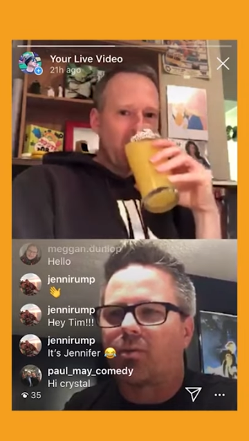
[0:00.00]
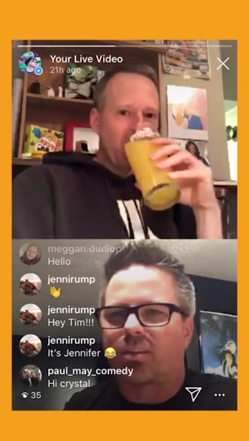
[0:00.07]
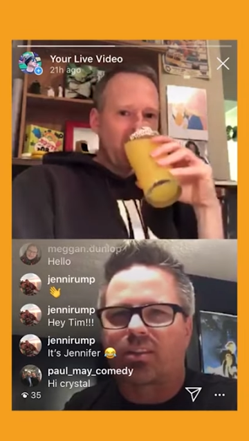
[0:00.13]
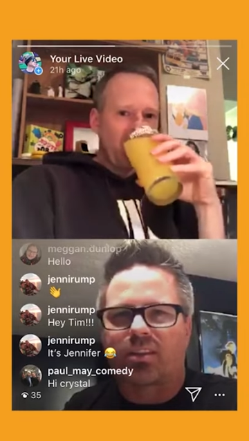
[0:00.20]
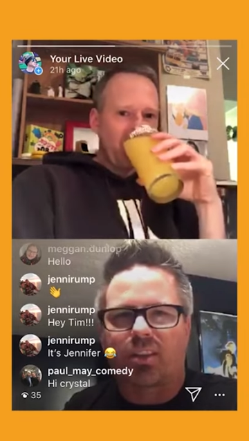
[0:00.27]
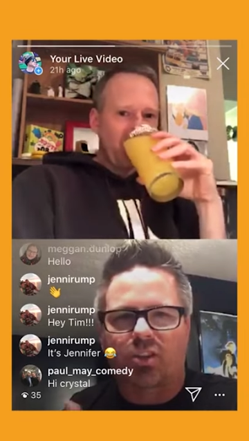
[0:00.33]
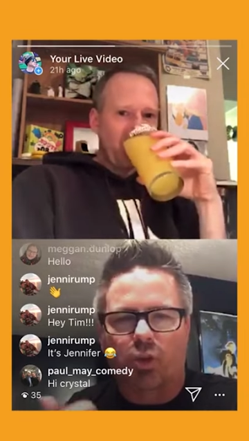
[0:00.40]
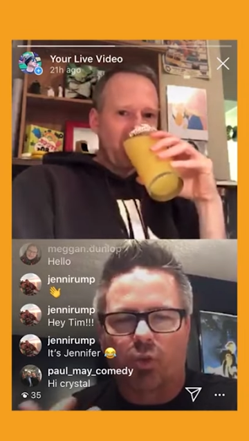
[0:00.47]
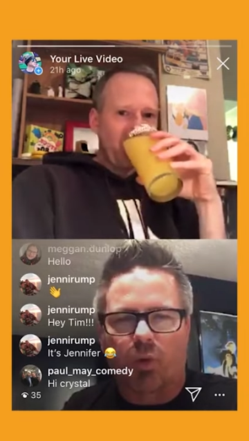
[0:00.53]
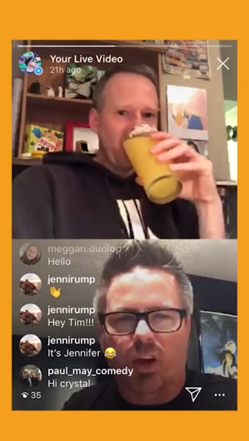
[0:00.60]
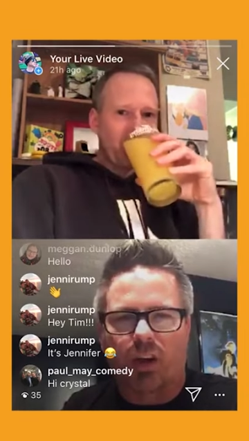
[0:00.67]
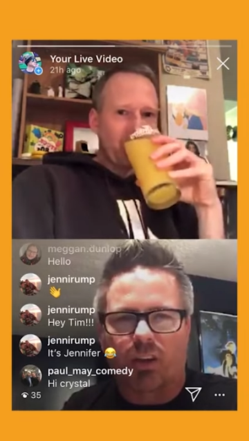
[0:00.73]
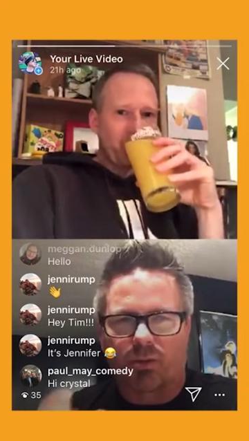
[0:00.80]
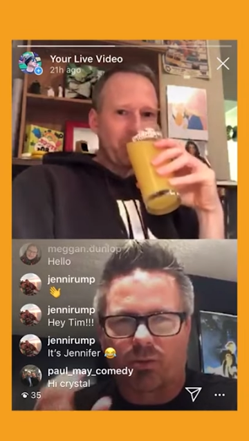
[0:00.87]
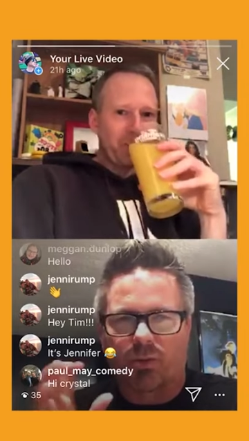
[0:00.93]
Speaker 1: situa- it
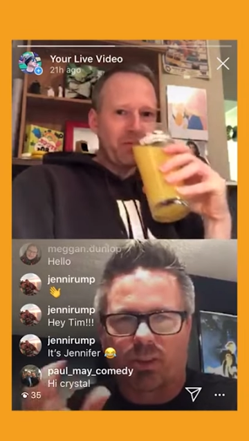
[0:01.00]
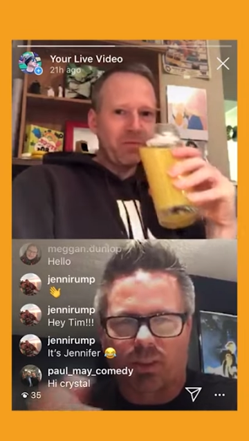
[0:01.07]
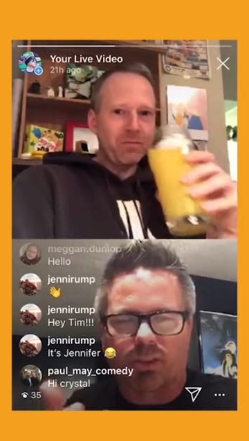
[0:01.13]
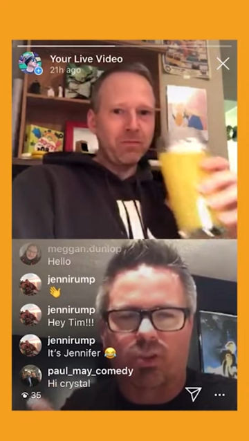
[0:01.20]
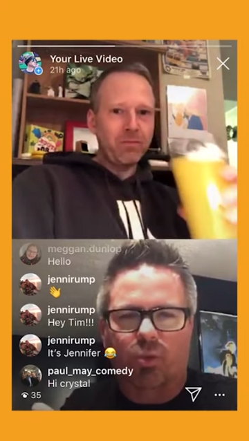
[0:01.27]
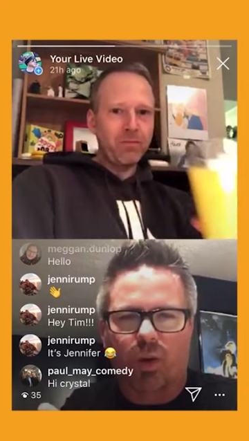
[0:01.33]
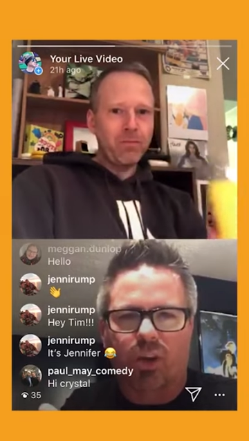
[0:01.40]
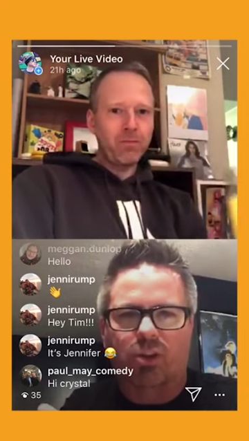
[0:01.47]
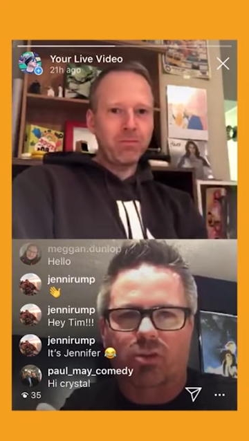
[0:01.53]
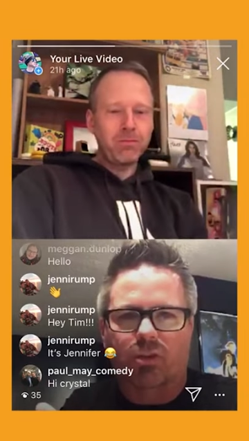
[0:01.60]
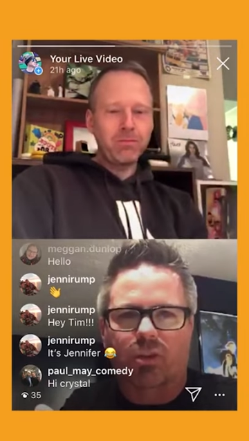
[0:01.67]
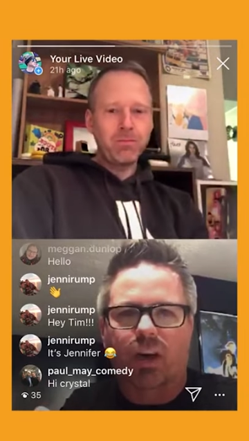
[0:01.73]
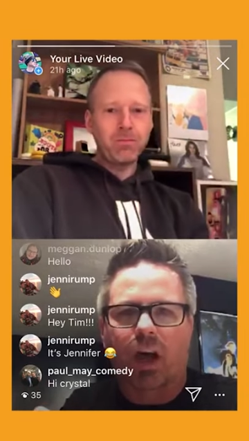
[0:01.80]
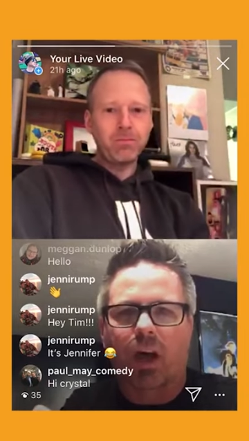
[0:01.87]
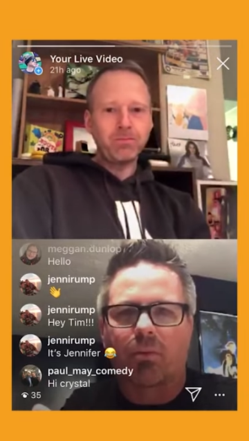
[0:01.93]
was situational
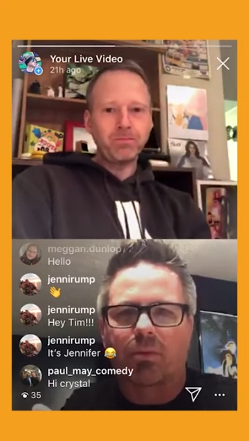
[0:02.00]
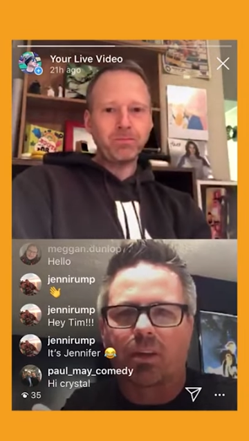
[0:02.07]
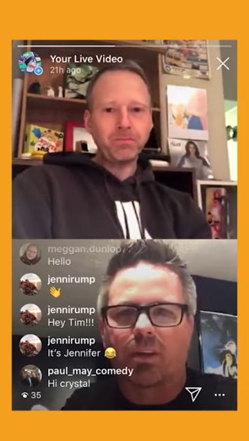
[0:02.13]
comedy.